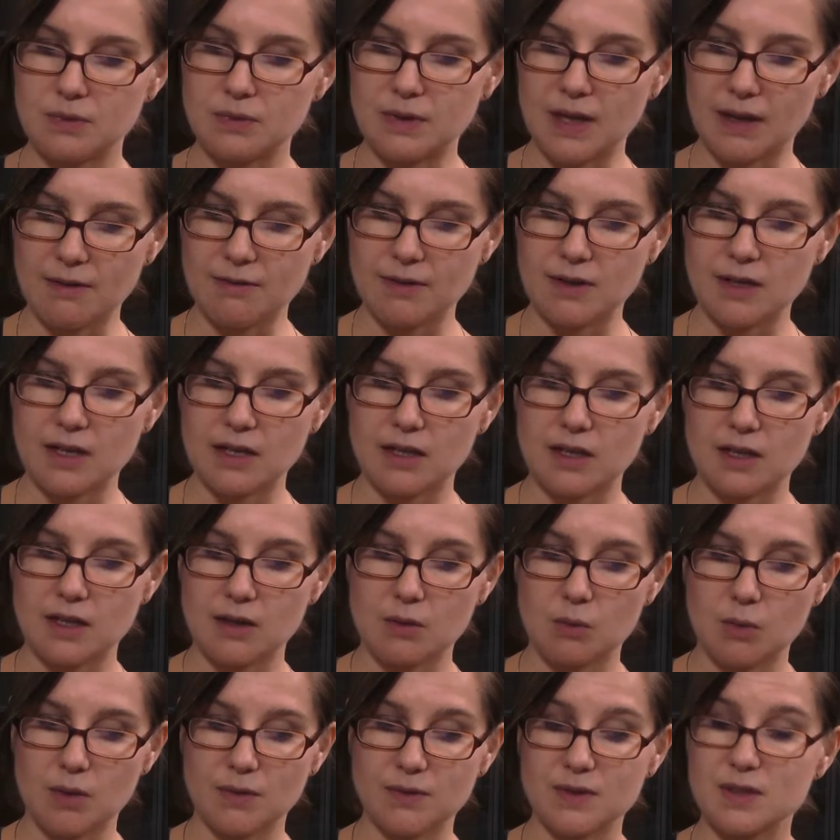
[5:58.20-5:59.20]

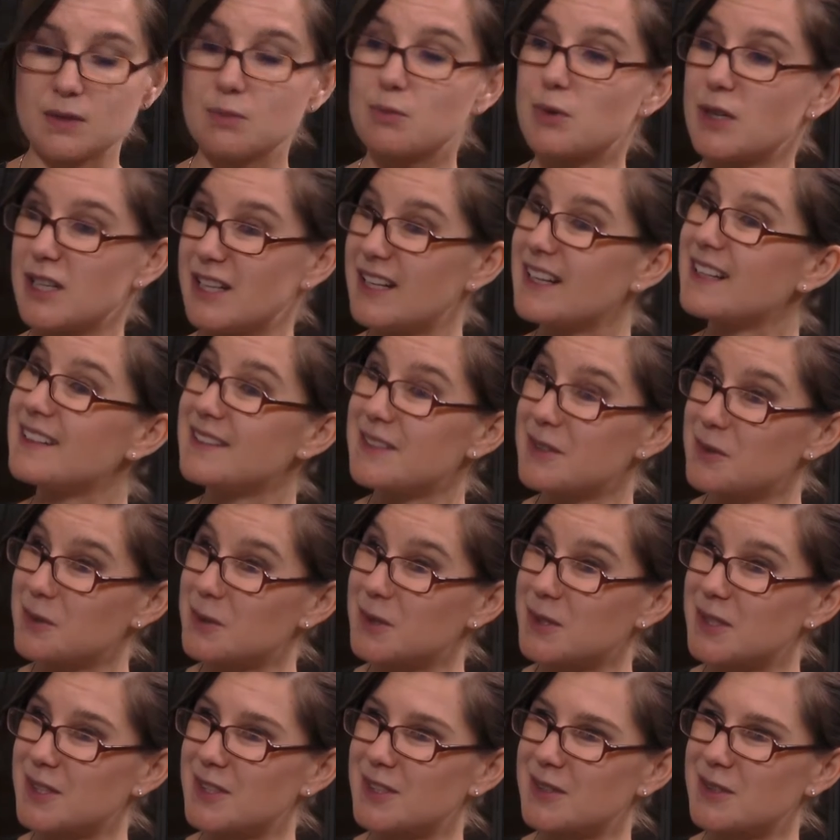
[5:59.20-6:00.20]
definitely with spreading the
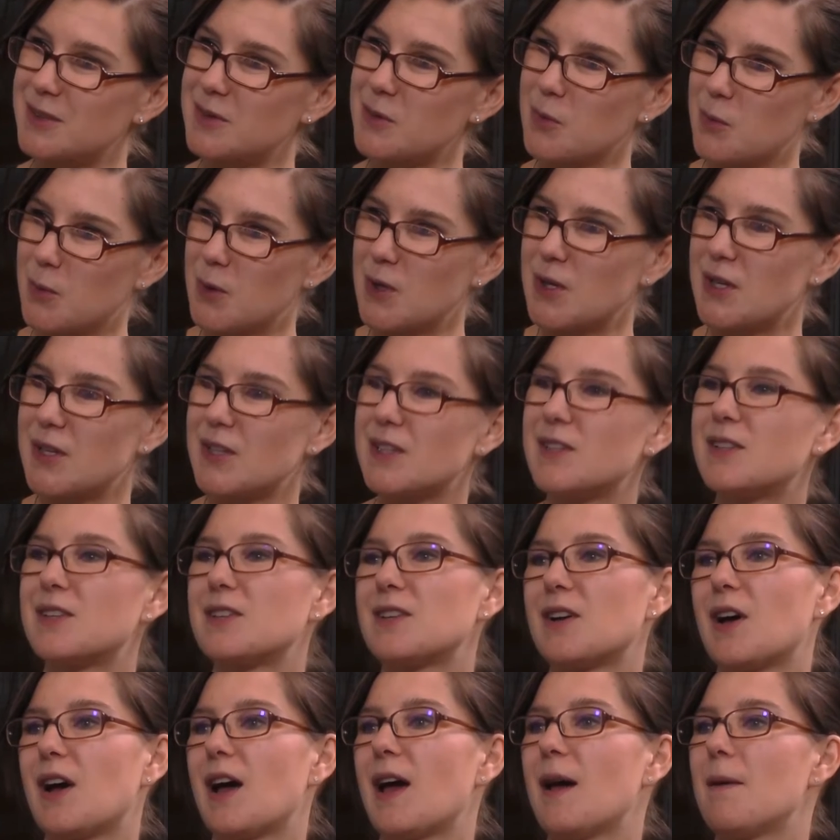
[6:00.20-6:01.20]
word
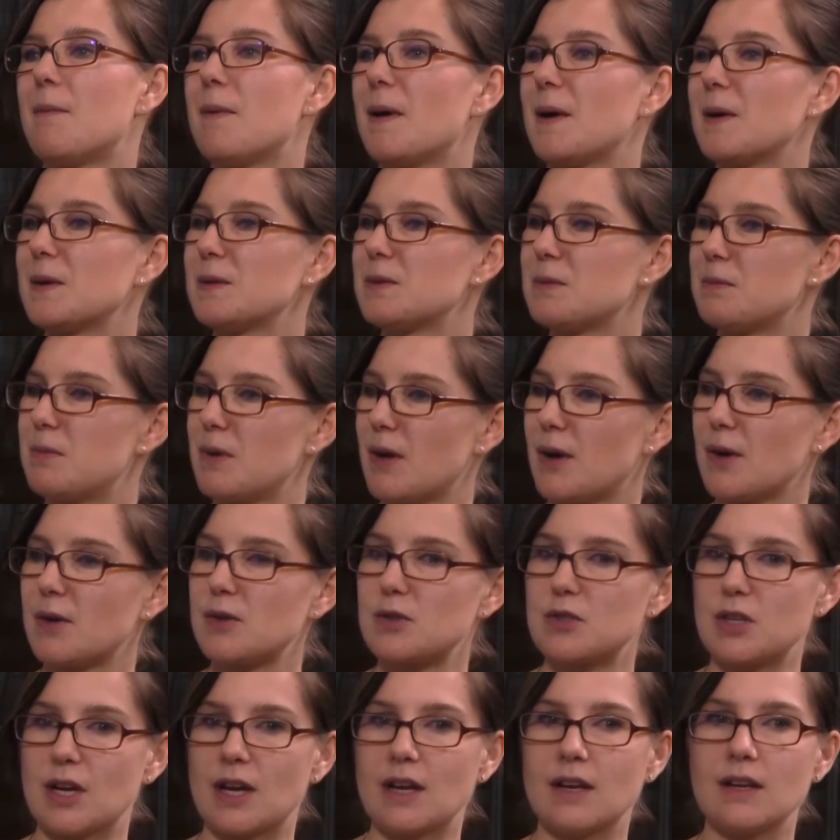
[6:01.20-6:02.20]
about
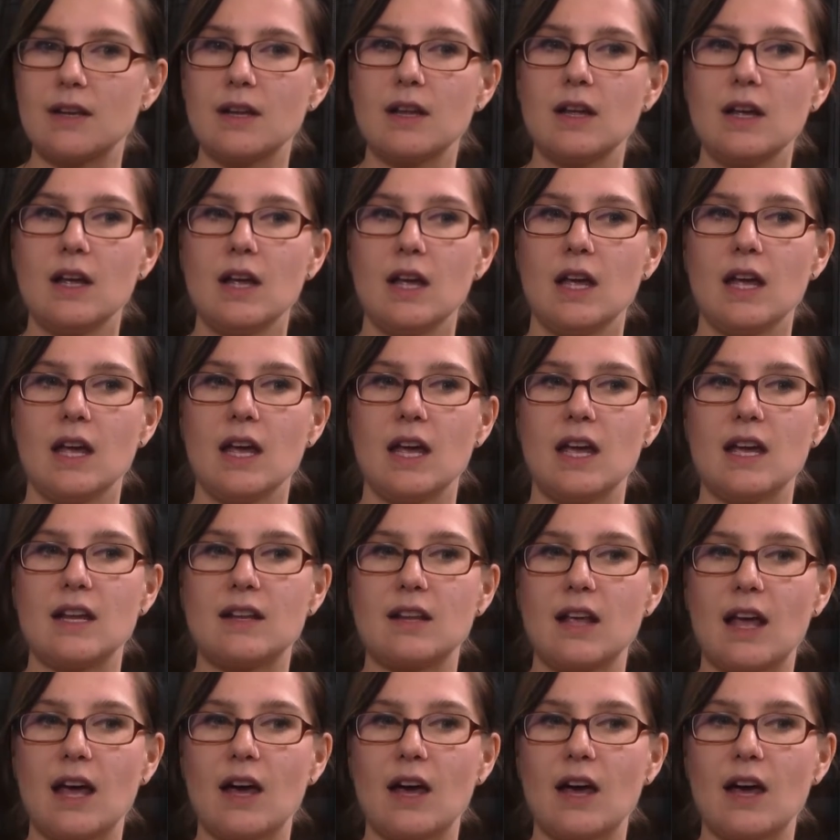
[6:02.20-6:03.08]
blockchain. It